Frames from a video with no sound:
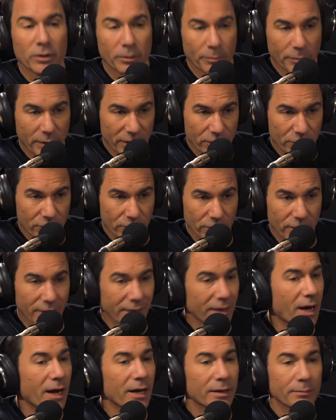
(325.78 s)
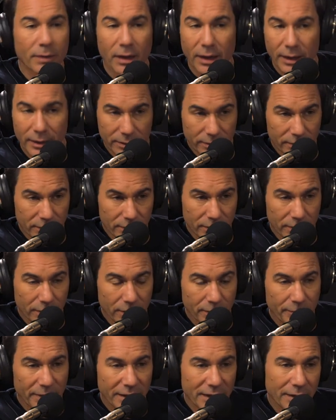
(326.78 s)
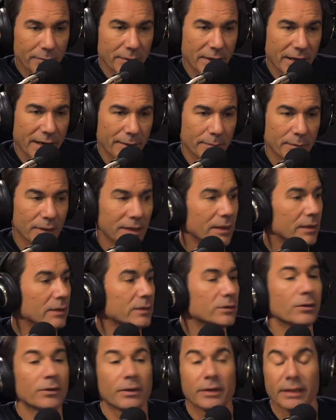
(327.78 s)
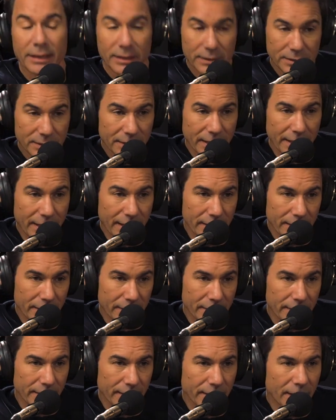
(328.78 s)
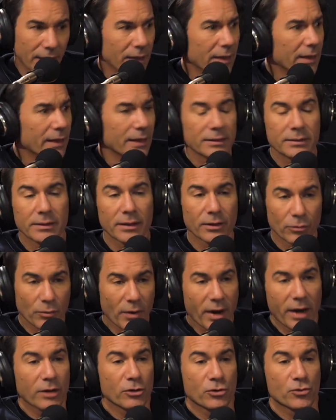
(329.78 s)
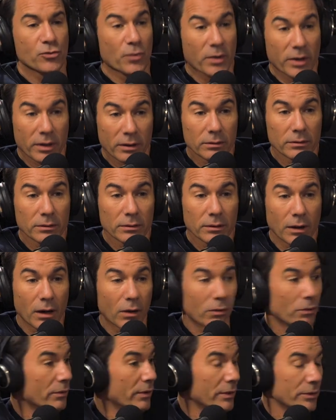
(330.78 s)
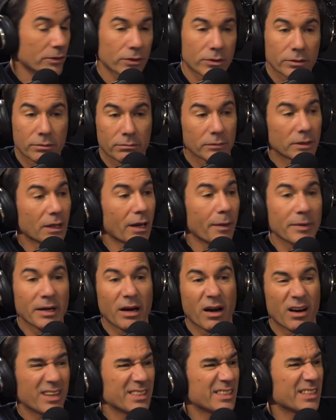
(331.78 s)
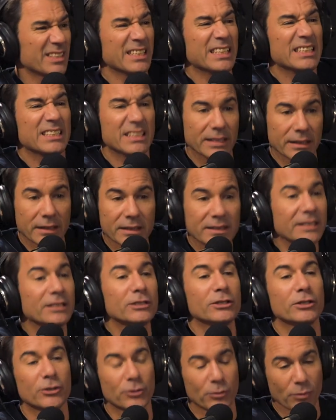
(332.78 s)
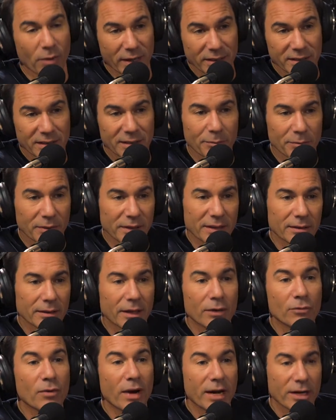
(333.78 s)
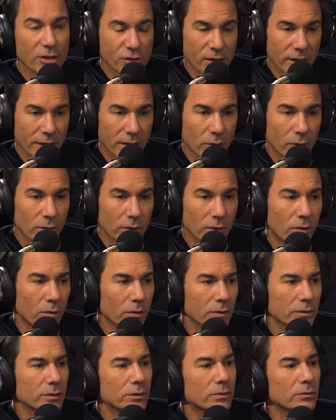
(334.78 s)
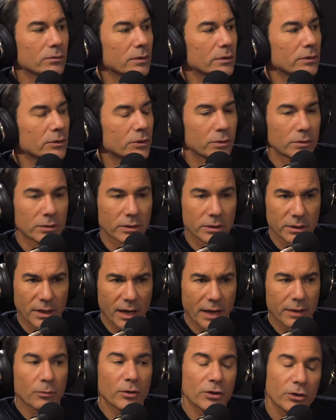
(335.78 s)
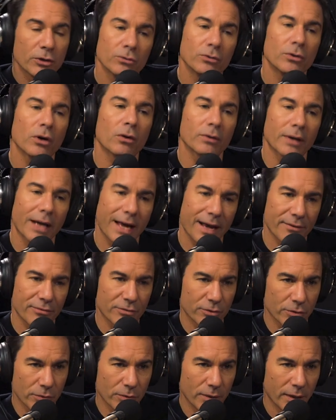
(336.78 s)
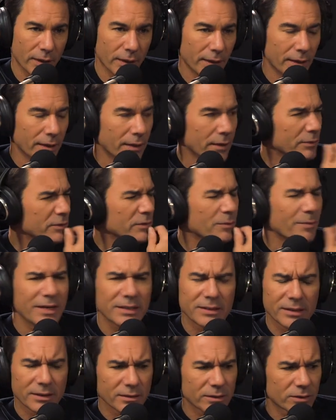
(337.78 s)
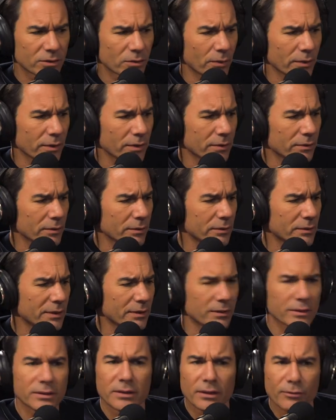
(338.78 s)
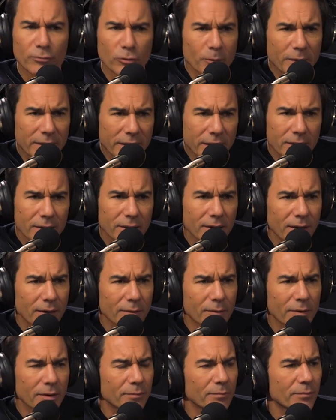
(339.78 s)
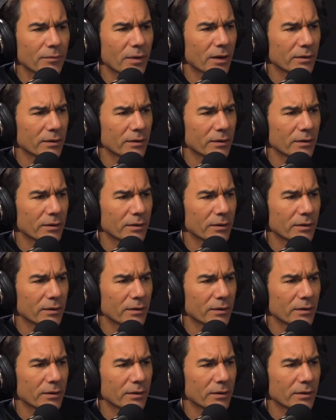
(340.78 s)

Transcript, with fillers: put a picture and hide behind a, a made up name so that they can say anything? Is their rage real or are they just glomming on? Because it's easy. It's easy to write something enraging or, or to uh, choose a side when you don't have to. There's an amazing story that uh, Sarah Silverman uh, um,